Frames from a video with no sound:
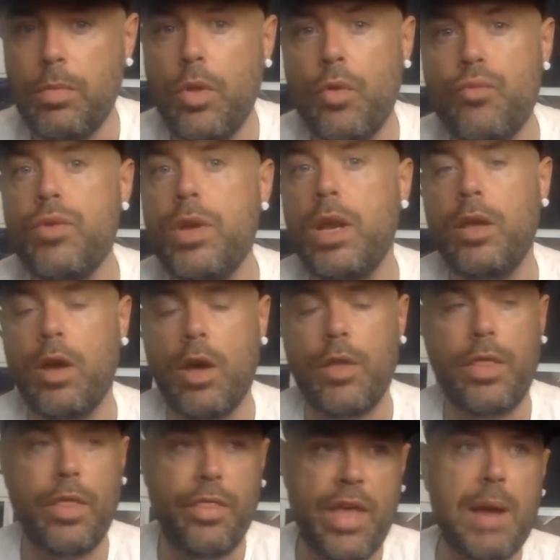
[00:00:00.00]
They really are.
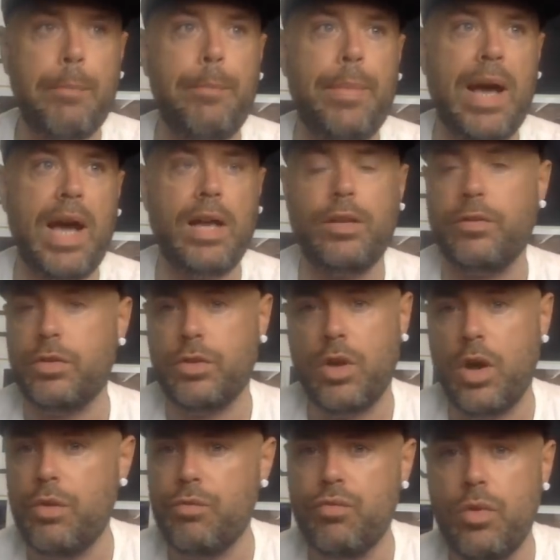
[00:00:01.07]
They're that bad of
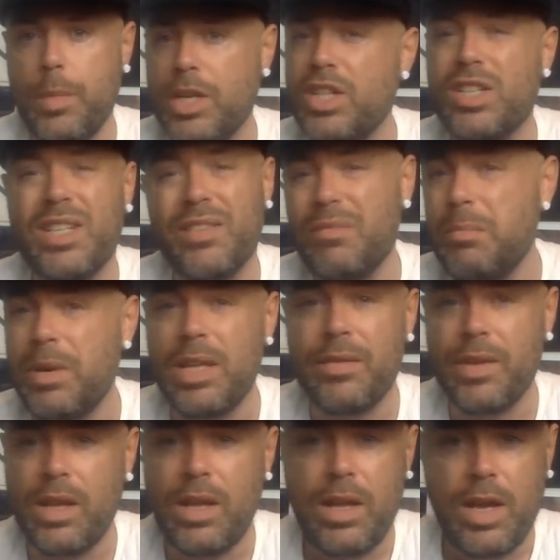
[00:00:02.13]
starting a room. I just didn't believe
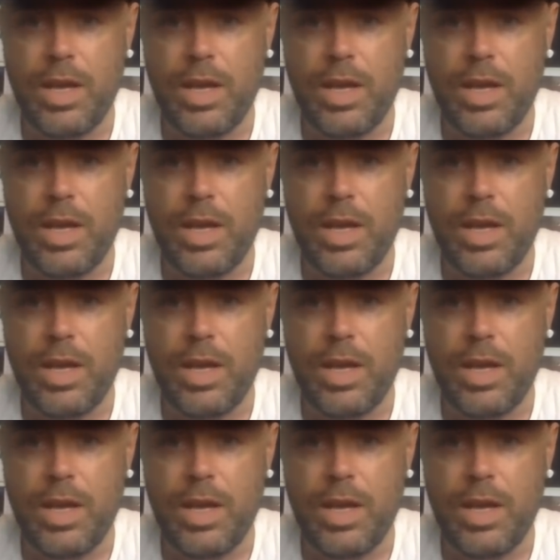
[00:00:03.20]
it.